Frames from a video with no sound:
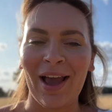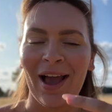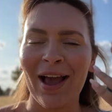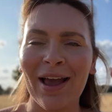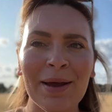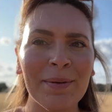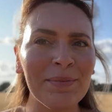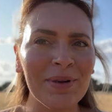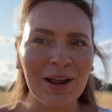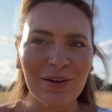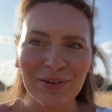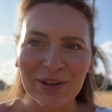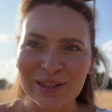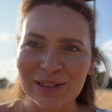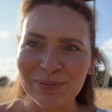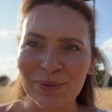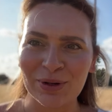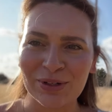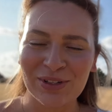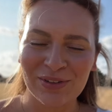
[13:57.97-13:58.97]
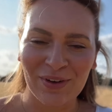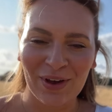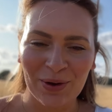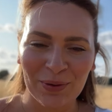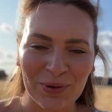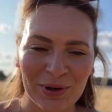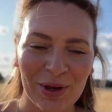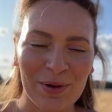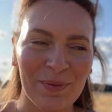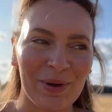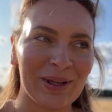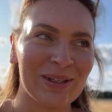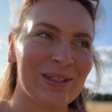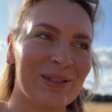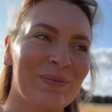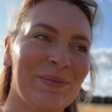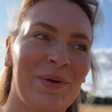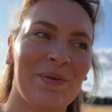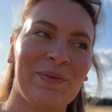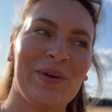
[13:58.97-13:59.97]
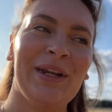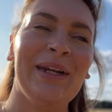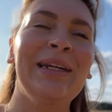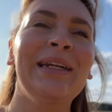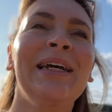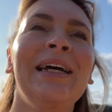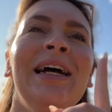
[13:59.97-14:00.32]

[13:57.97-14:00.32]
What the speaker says: I am loving Spotify audiobooks at the moment.